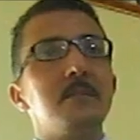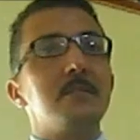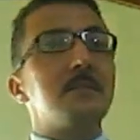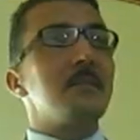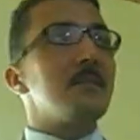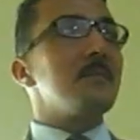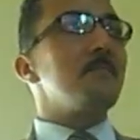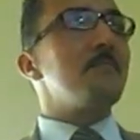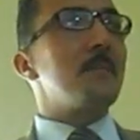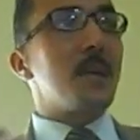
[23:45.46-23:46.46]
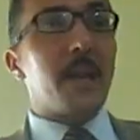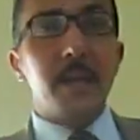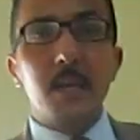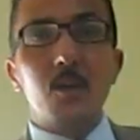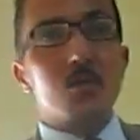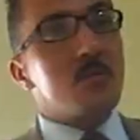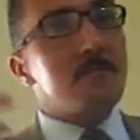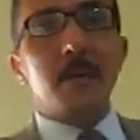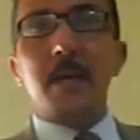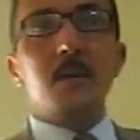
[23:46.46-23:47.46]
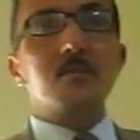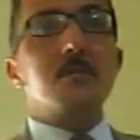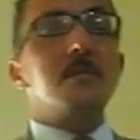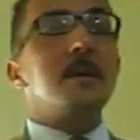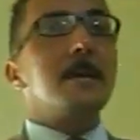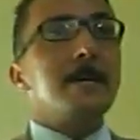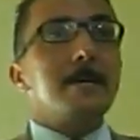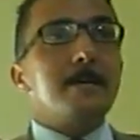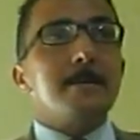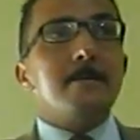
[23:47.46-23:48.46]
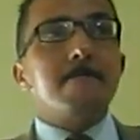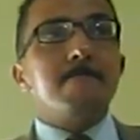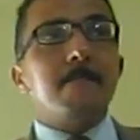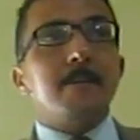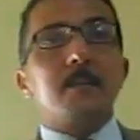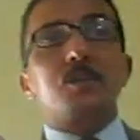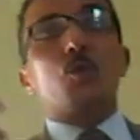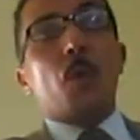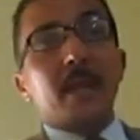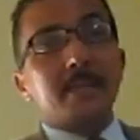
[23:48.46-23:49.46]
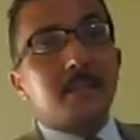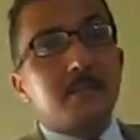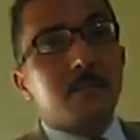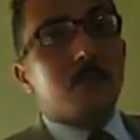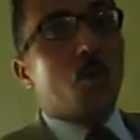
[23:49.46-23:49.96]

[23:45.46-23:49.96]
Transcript: it clinical, medical, is it qualitative,